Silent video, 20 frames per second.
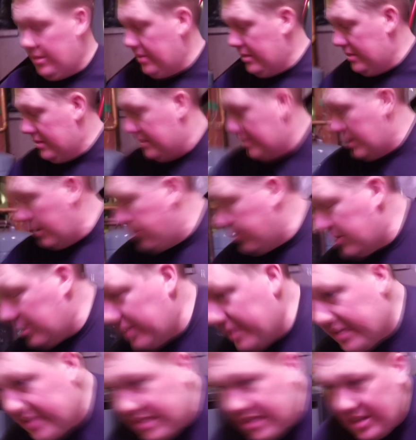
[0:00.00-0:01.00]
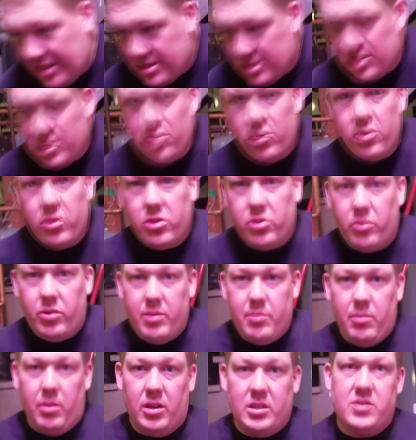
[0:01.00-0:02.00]
Typically it takes 2 to 3
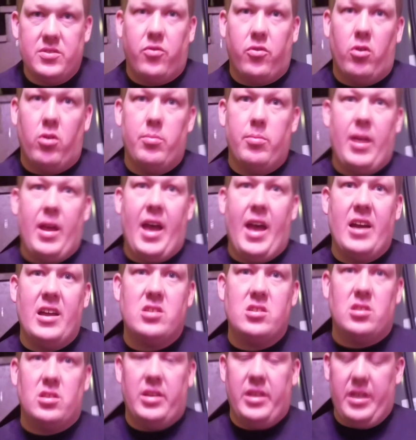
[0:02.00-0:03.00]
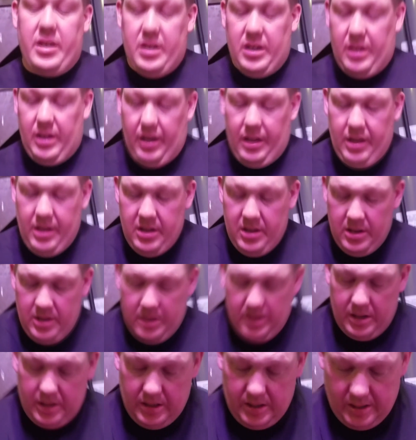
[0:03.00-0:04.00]
months for them to actually
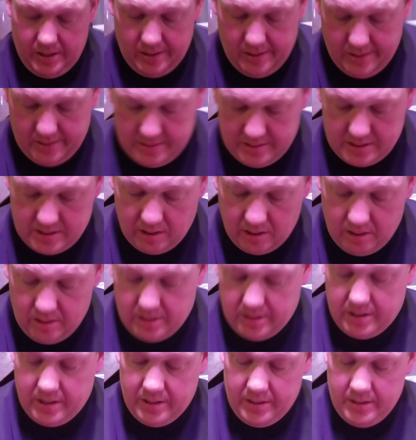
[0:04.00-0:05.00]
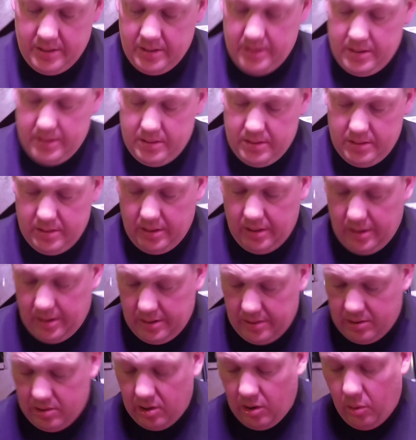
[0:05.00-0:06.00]
start
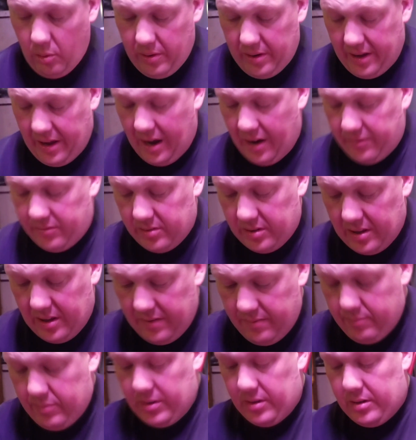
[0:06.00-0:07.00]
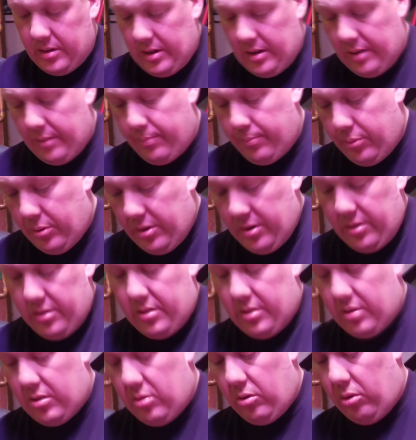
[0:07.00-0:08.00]
growing after they've been put in
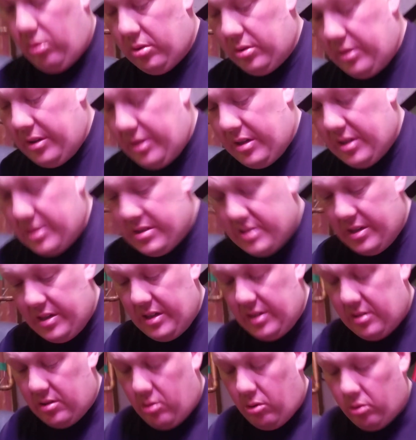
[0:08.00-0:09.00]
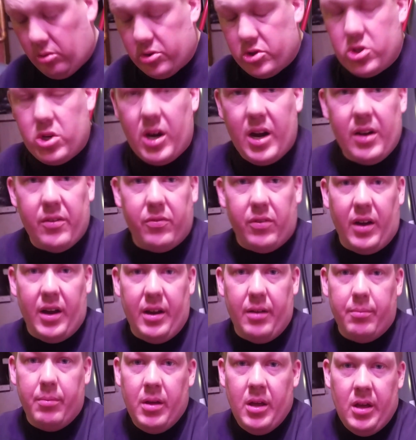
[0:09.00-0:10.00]
the cold, because you need to cold stratify
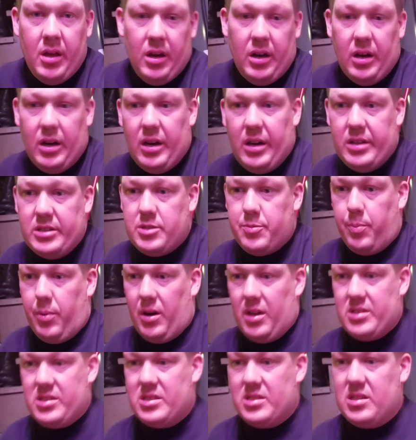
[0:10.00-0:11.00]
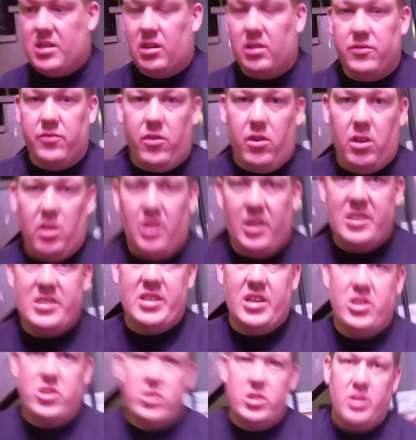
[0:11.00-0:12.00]
them. It's a process called
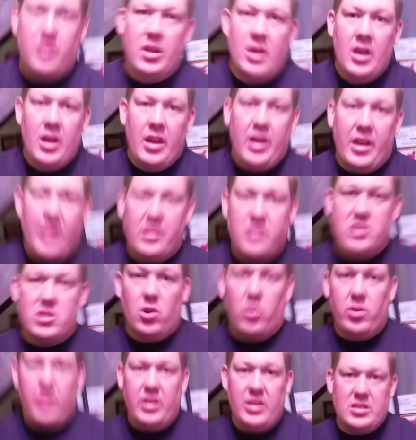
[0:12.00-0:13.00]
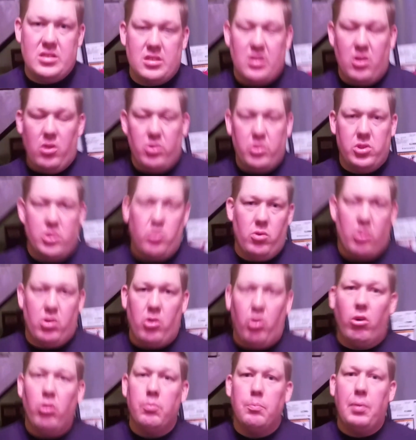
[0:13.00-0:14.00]
vernalization, and so it needs to go through a
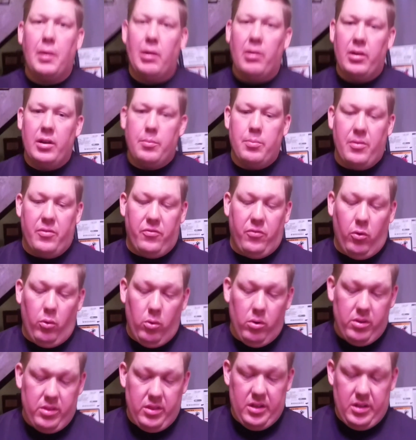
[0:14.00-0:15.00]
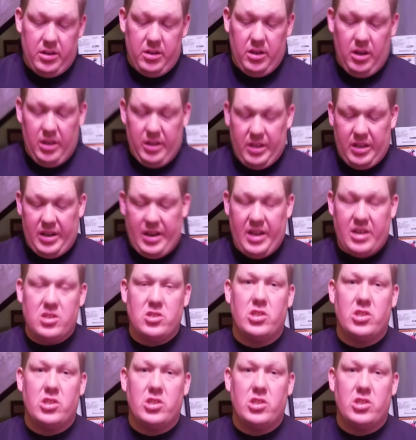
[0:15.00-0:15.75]
cold period before the nut can actually